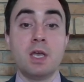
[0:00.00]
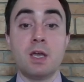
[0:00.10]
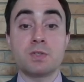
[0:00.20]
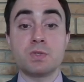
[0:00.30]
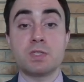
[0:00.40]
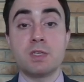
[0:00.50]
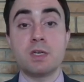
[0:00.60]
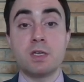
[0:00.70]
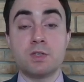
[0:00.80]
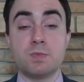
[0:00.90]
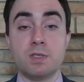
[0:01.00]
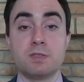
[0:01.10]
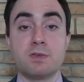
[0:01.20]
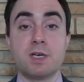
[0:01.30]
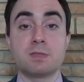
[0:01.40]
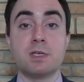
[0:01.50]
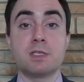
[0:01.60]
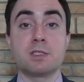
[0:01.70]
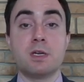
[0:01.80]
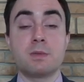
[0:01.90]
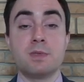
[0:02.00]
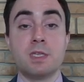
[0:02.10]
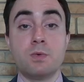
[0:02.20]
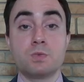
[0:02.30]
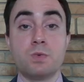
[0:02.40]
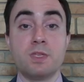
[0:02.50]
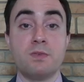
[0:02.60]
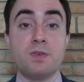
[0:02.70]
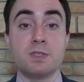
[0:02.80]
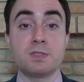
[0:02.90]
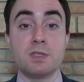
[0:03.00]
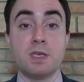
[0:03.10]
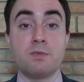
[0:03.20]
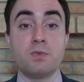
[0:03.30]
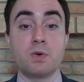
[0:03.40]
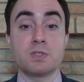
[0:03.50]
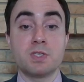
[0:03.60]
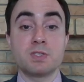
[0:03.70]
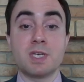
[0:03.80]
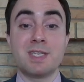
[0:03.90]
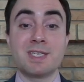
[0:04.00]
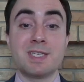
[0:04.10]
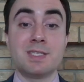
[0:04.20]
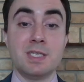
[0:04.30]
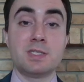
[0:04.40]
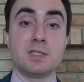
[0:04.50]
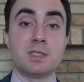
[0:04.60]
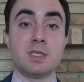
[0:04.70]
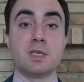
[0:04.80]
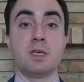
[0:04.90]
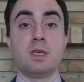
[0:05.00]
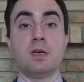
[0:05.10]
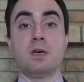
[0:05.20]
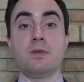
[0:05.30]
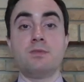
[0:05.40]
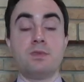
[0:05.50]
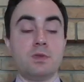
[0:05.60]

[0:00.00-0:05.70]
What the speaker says: I also said that another species of cosmological argument was one that focuses on the contingency of